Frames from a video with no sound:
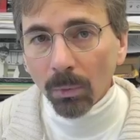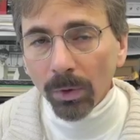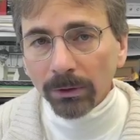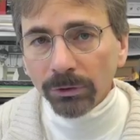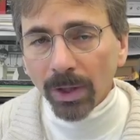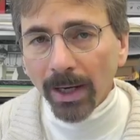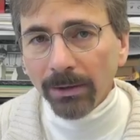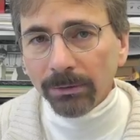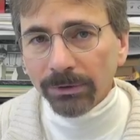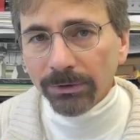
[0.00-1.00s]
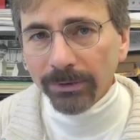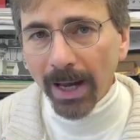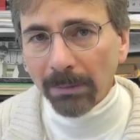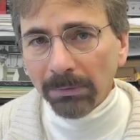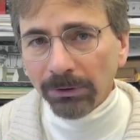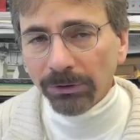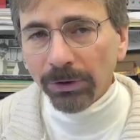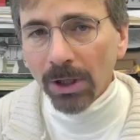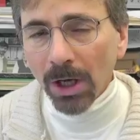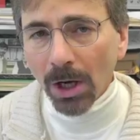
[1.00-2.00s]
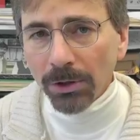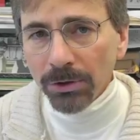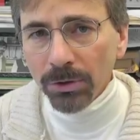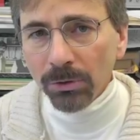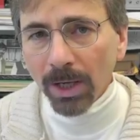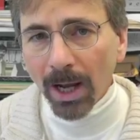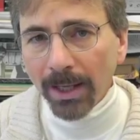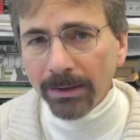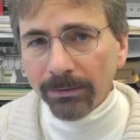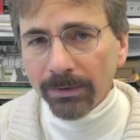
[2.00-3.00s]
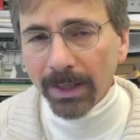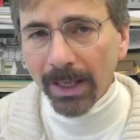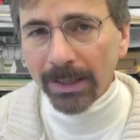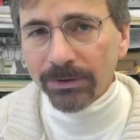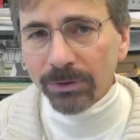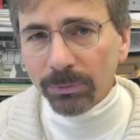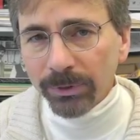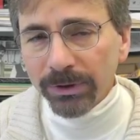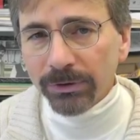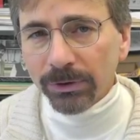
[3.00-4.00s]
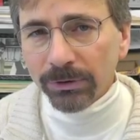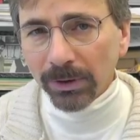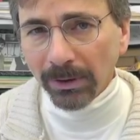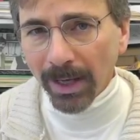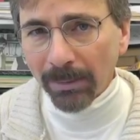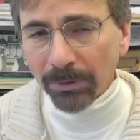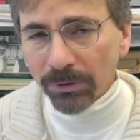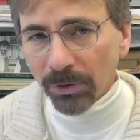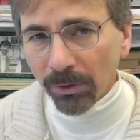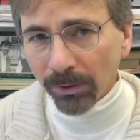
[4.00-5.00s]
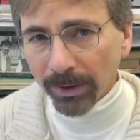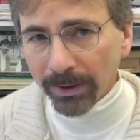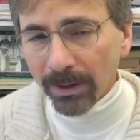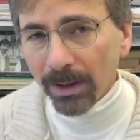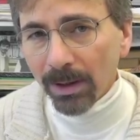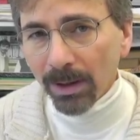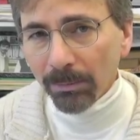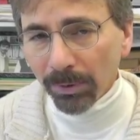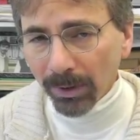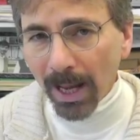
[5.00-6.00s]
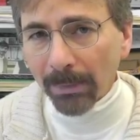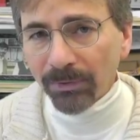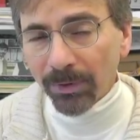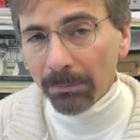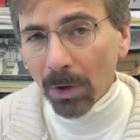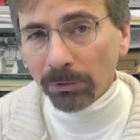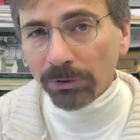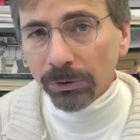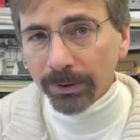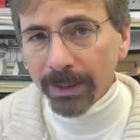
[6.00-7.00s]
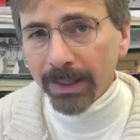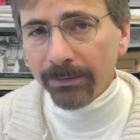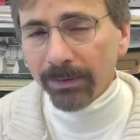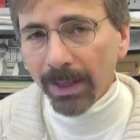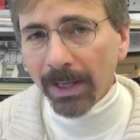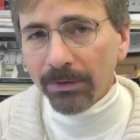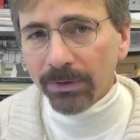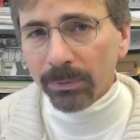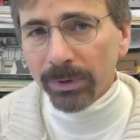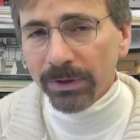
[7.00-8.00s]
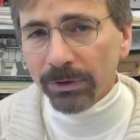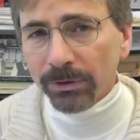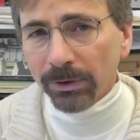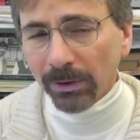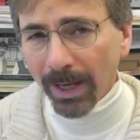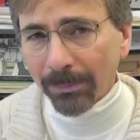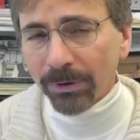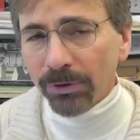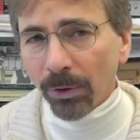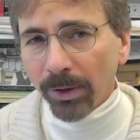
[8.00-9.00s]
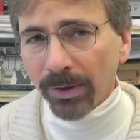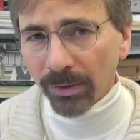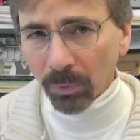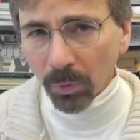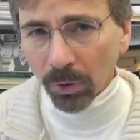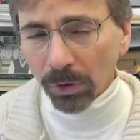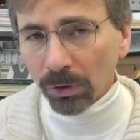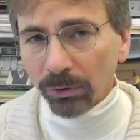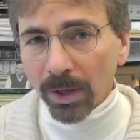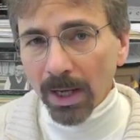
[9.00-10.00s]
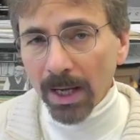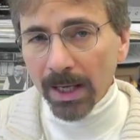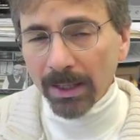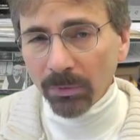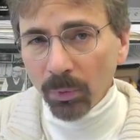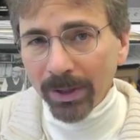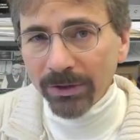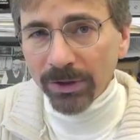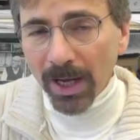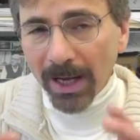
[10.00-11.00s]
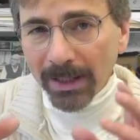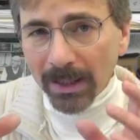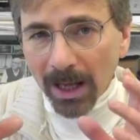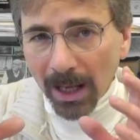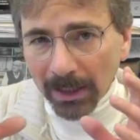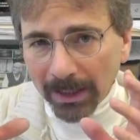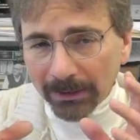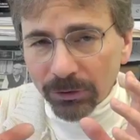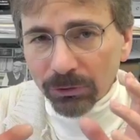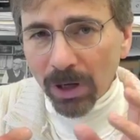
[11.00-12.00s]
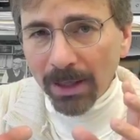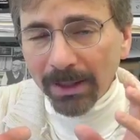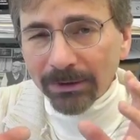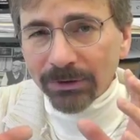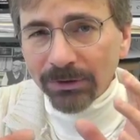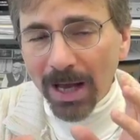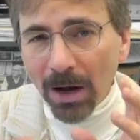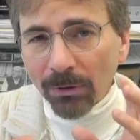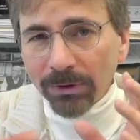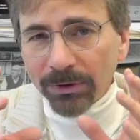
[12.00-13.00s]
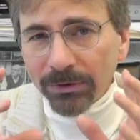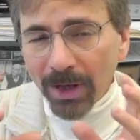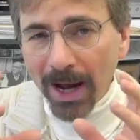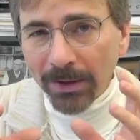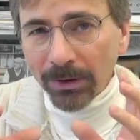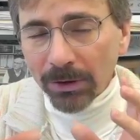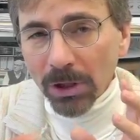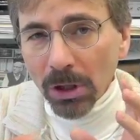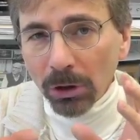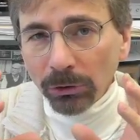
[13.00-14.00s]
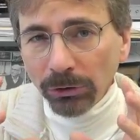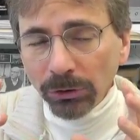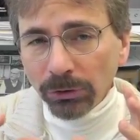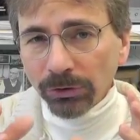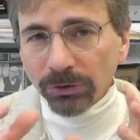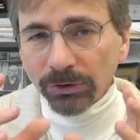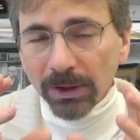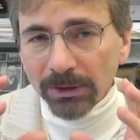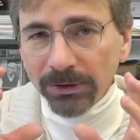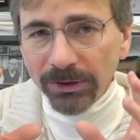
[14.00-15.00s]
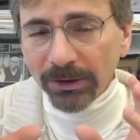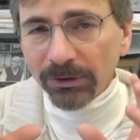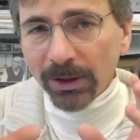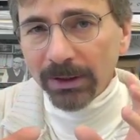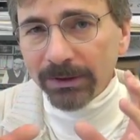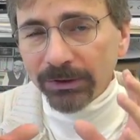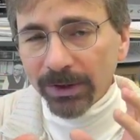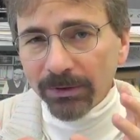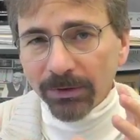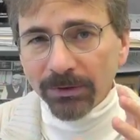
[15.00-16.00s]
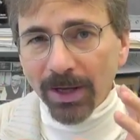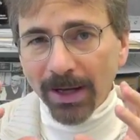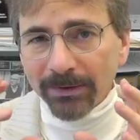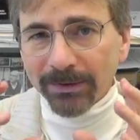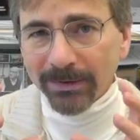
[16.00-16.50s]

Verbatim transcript: We're trying to establish a new kind of cancer research laboratory, perhaps the most creative cancer research laboratory in the world, in which an electronic sound designer who uses digitally synthesized